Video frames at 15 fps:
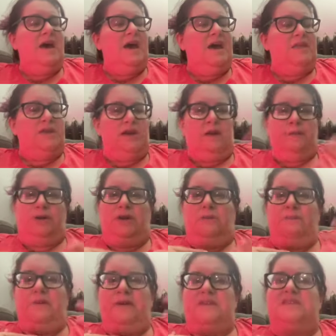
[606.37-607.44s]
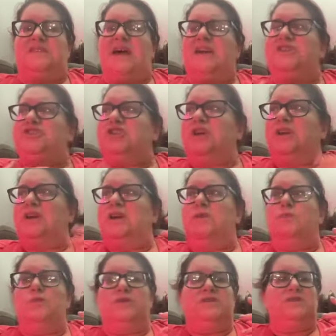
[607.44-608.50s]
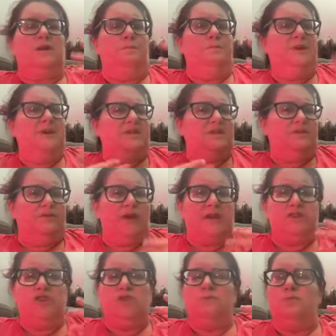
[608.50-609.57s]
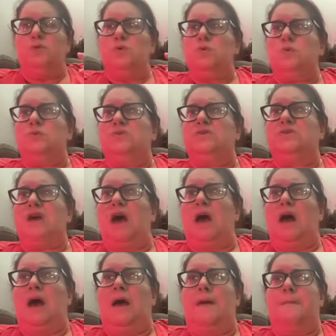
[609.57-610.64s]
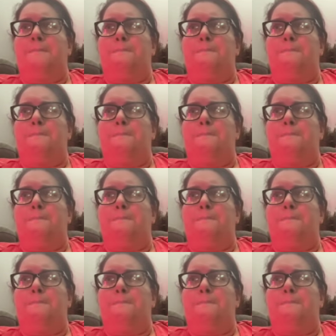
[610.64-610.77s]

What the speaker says: and then I'm going to mix that chicken with some mixed vegetables, a